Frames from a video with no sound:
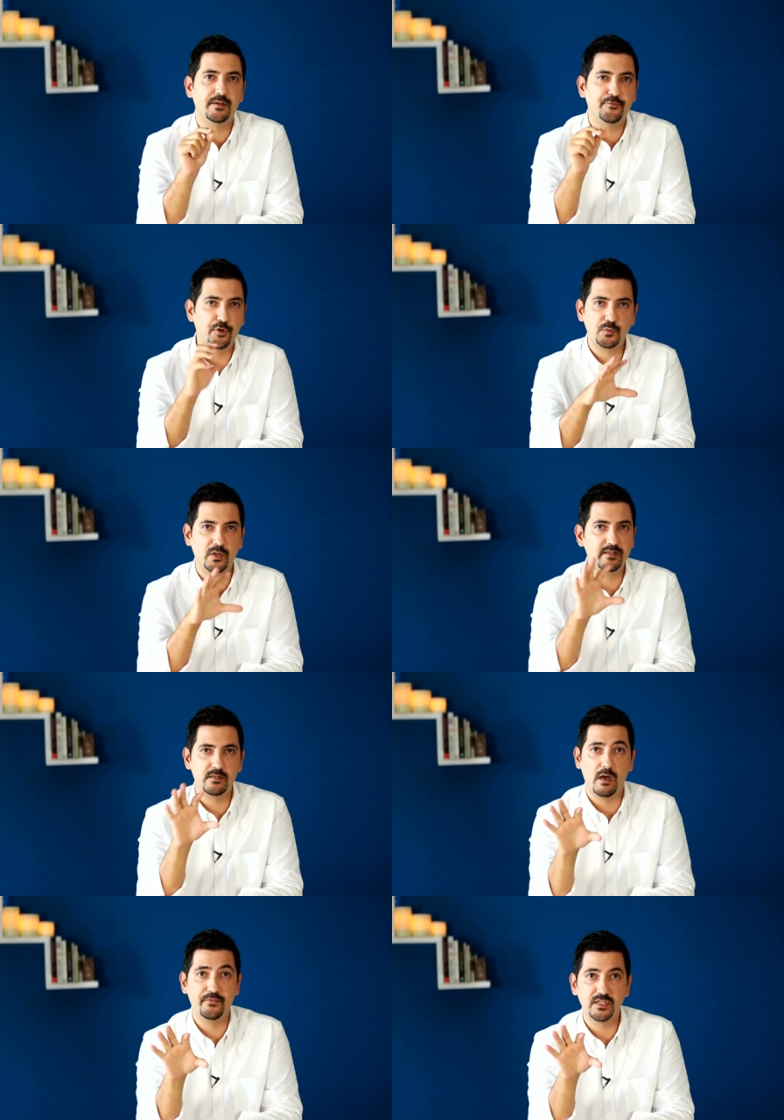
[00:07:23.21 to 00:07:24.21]
First one is
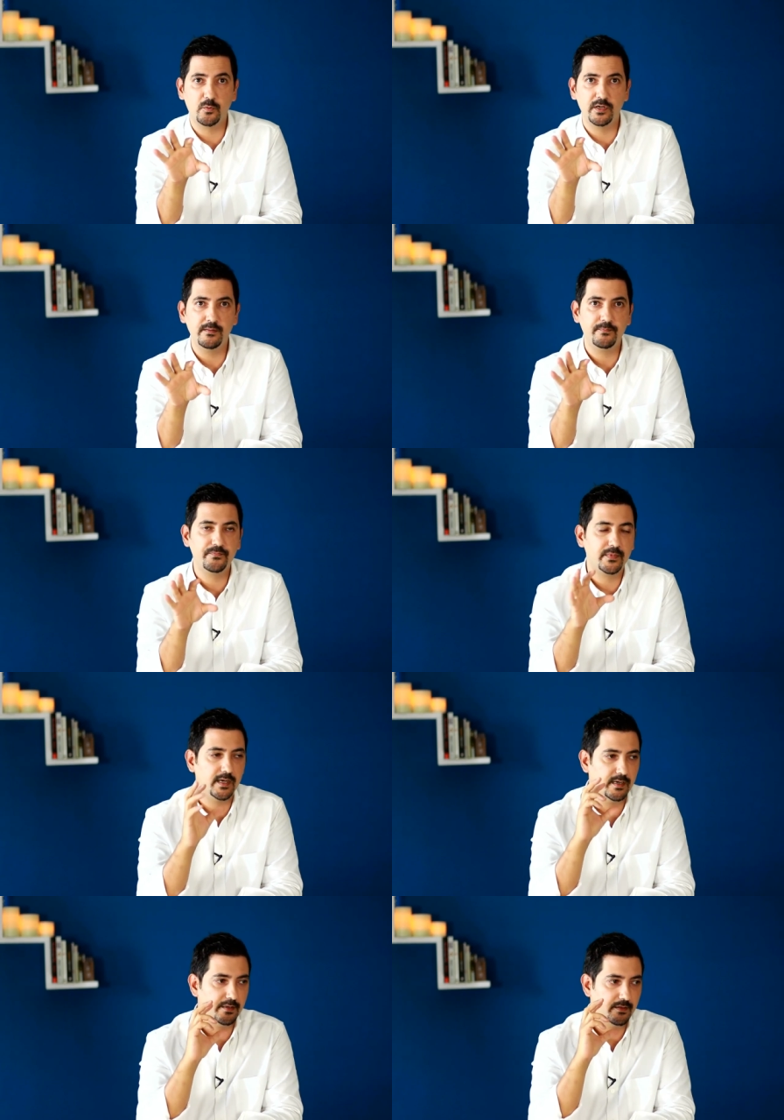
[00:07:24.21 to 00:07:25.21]
the obvious one.
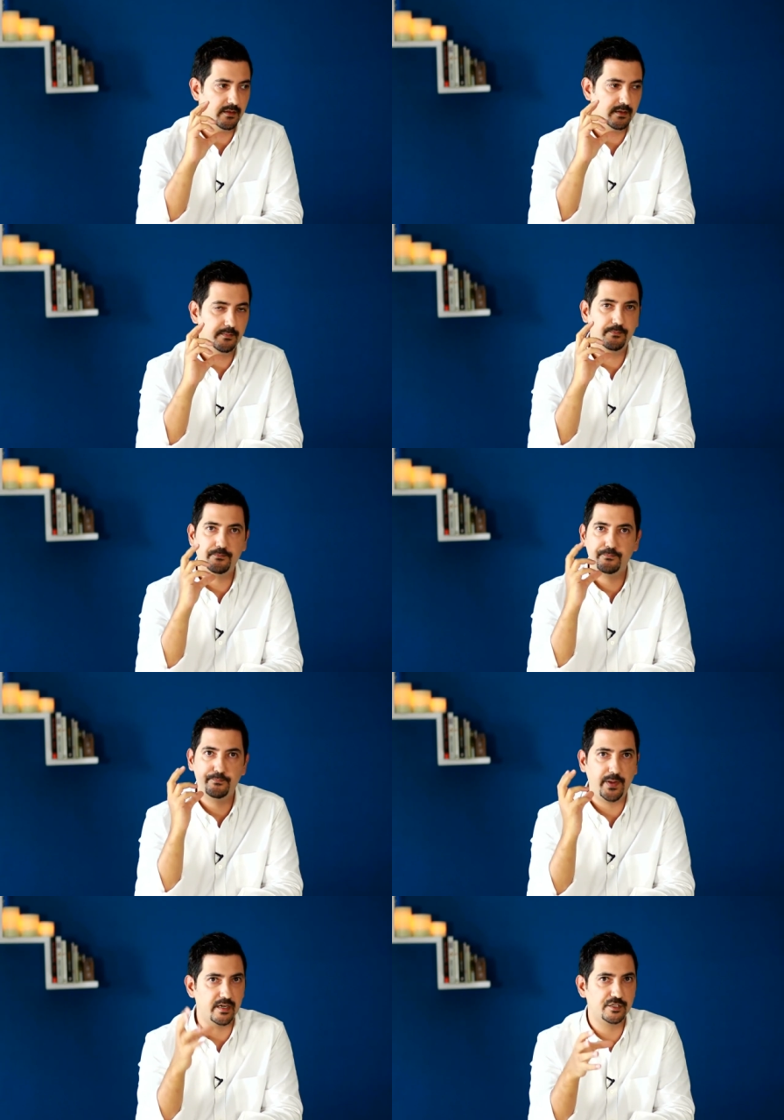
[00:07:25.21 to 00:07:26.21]
Uh, the
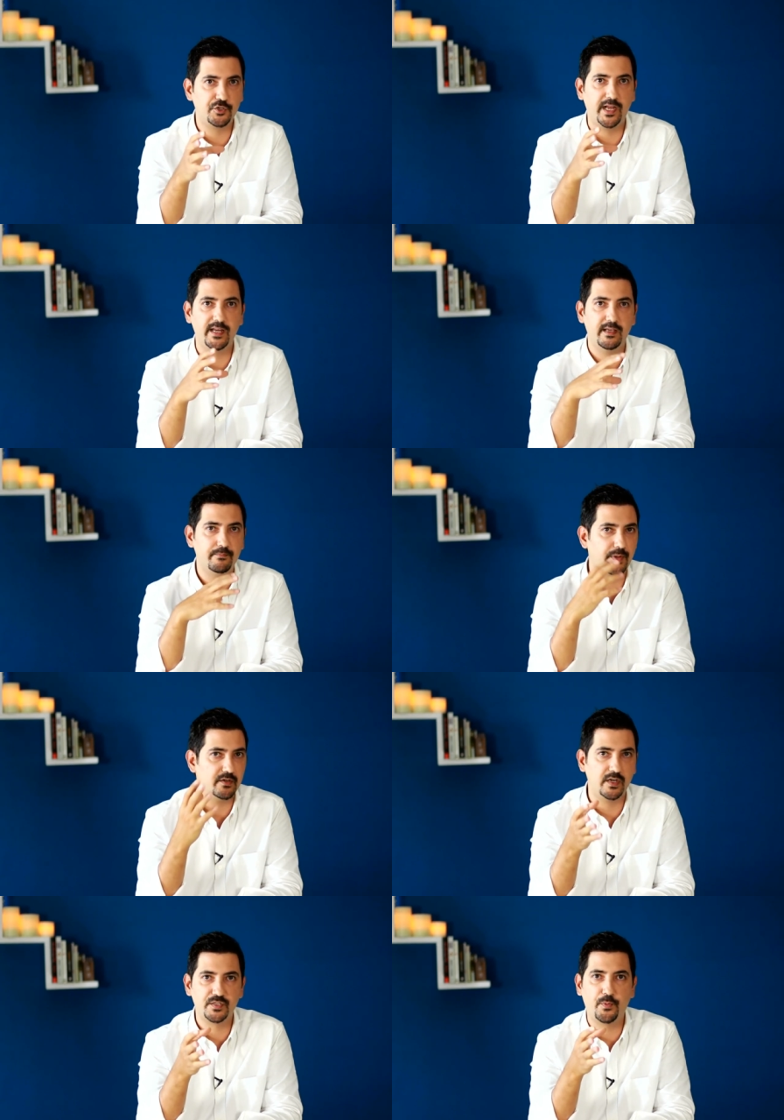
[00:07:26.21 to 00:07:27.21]
better training,
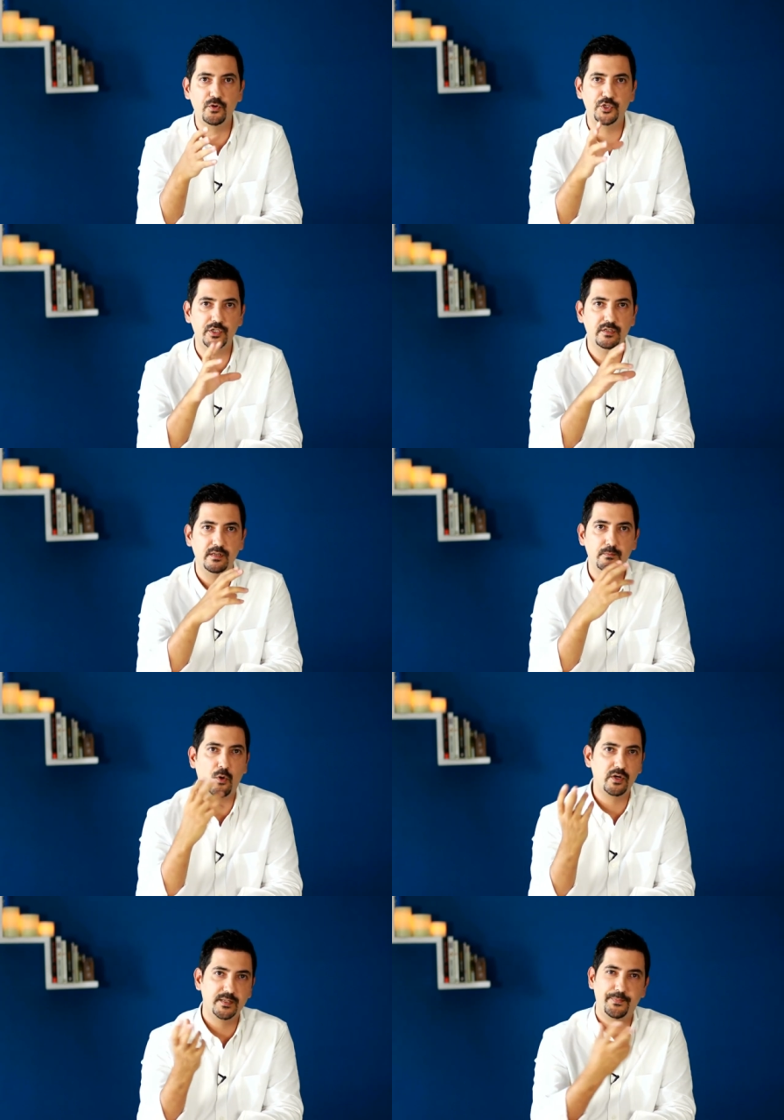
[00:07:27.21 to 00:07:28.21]
better exposure, and
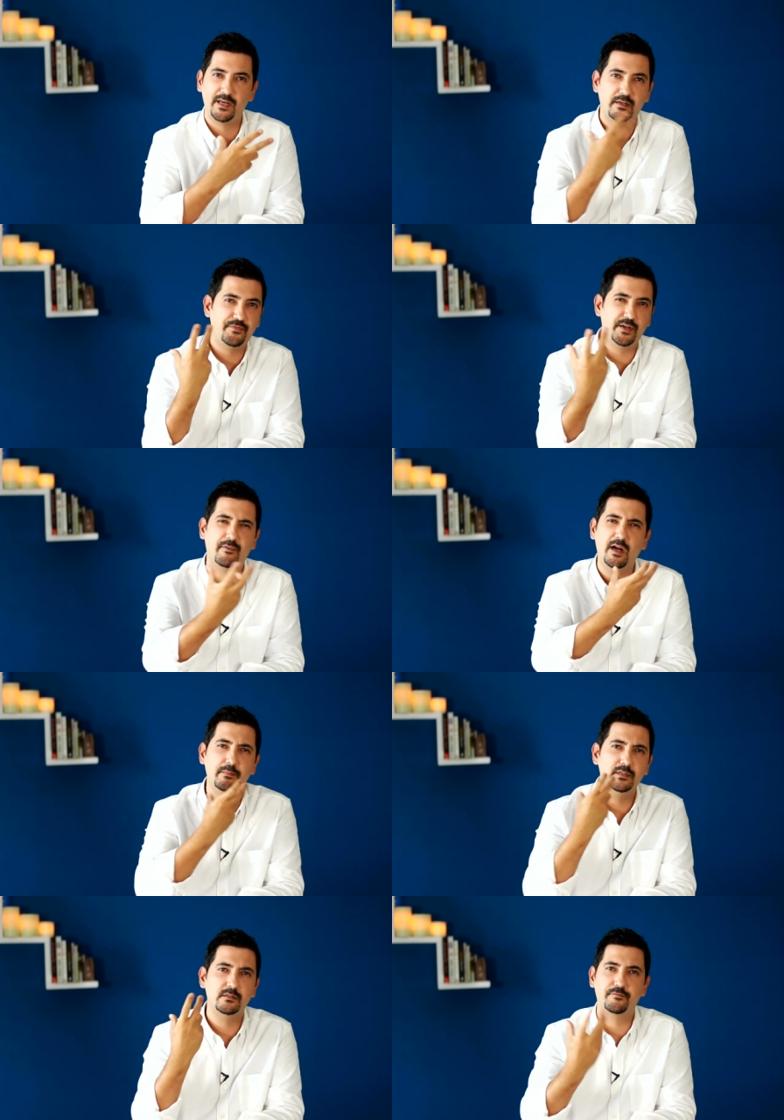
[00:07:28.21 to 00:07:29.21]
more competitive
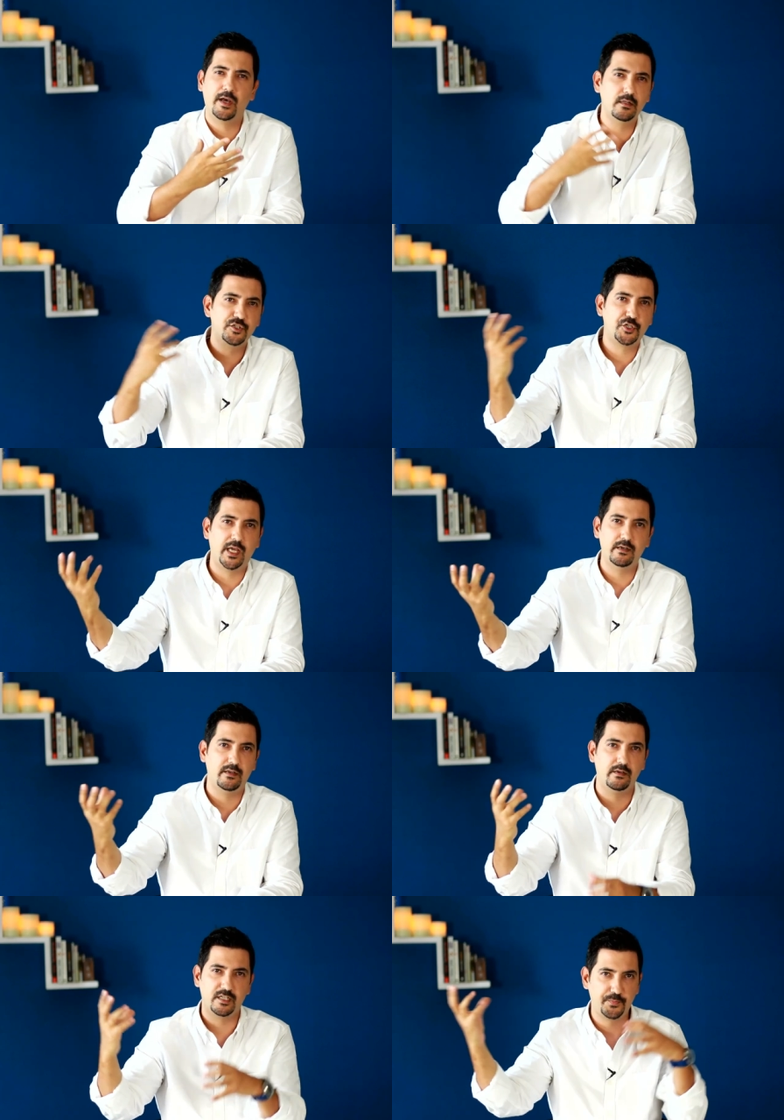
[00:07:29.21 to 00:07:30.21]
environment, well-educated
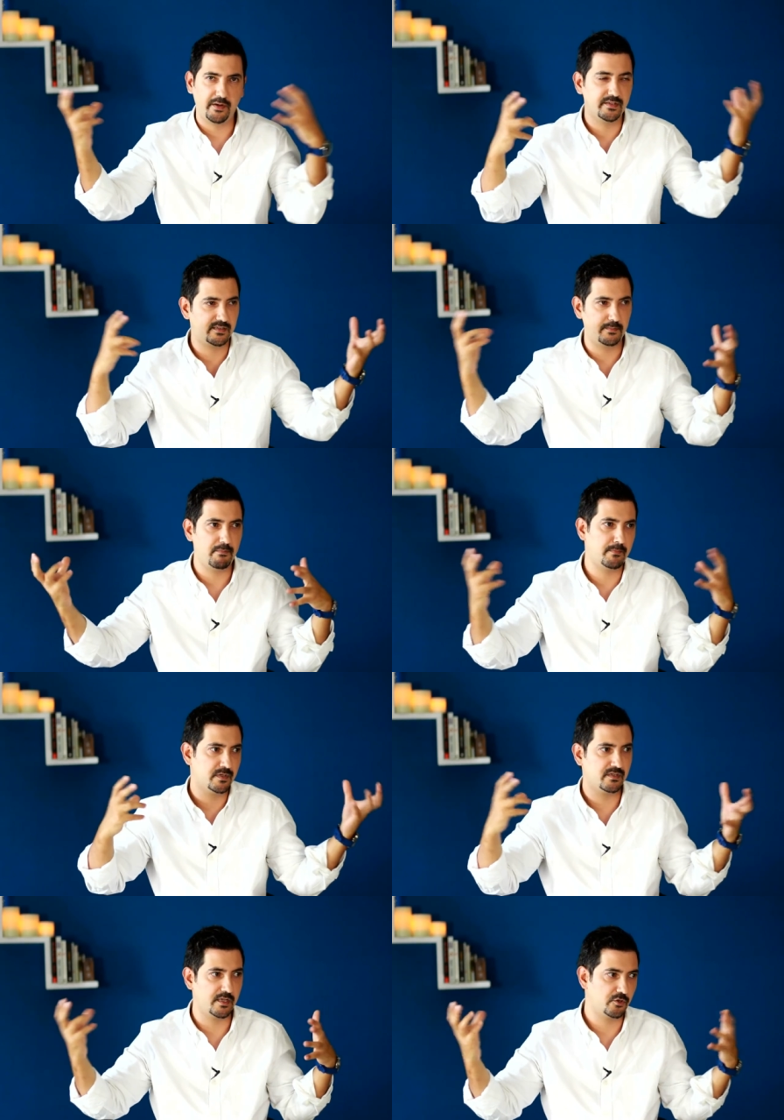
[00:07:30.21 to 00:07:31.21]
and experienced team
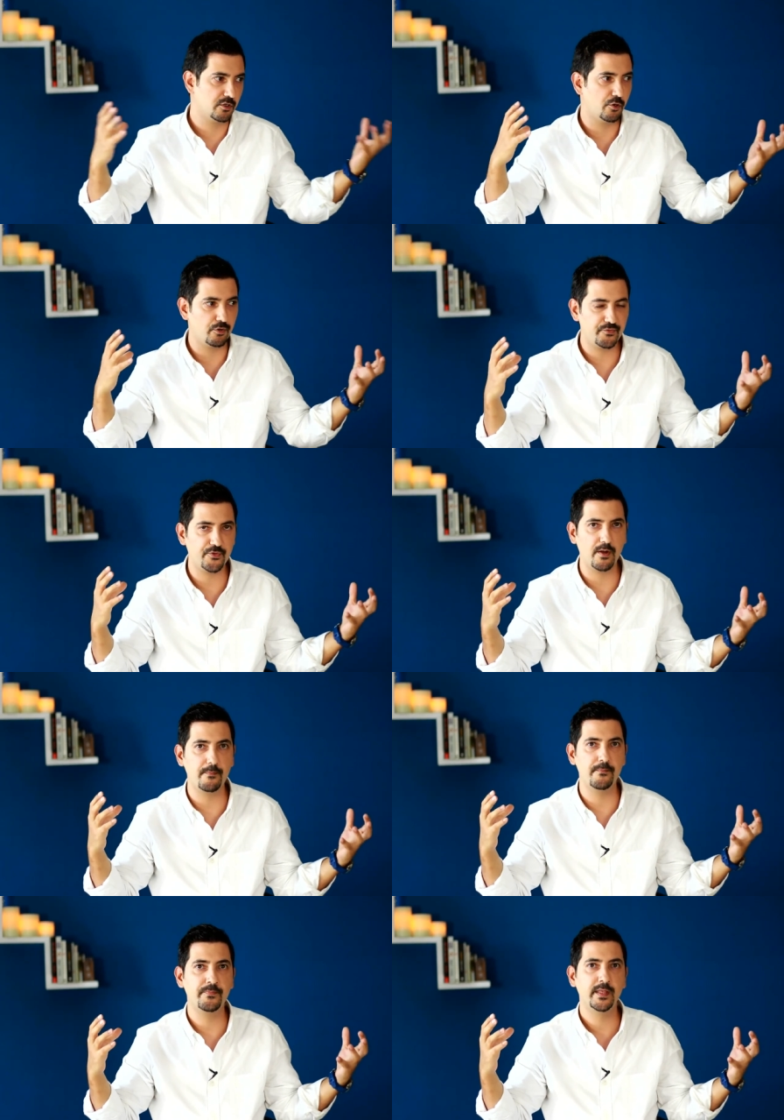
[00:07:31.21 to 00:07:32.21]
members that you can learn
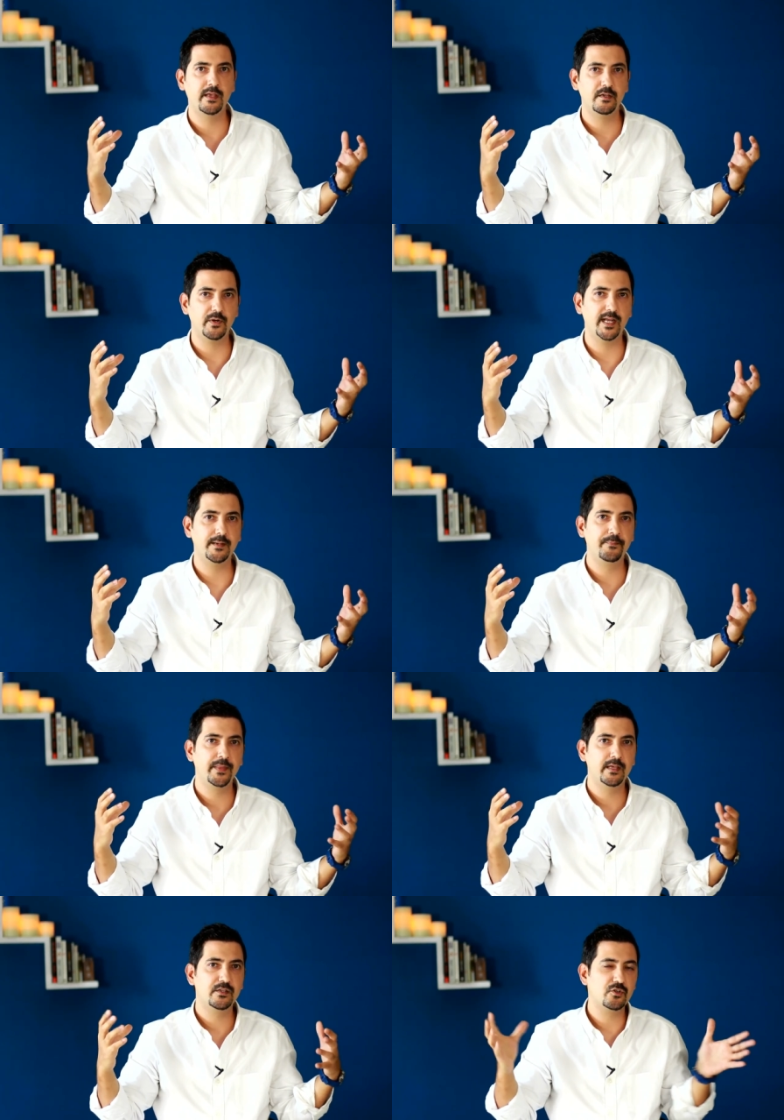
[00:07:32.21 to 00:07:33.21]
from, right?
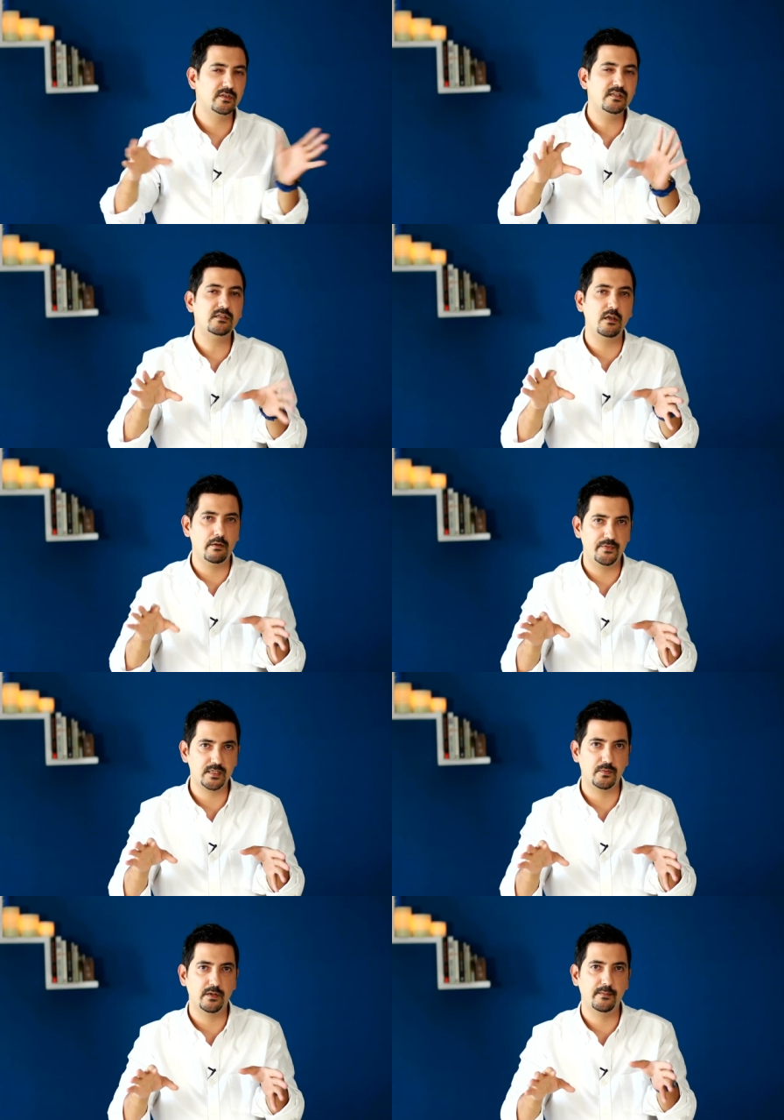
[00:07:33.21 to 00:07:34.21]
So this is the
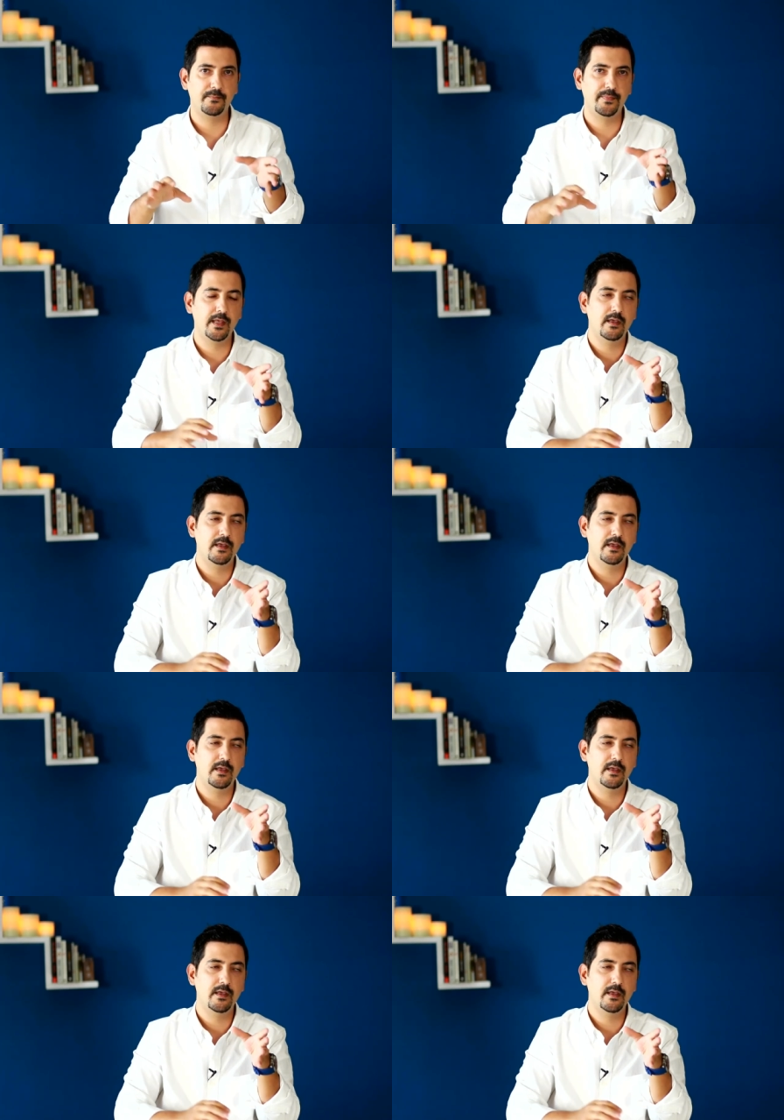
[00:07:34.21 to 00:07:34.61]
obvious one.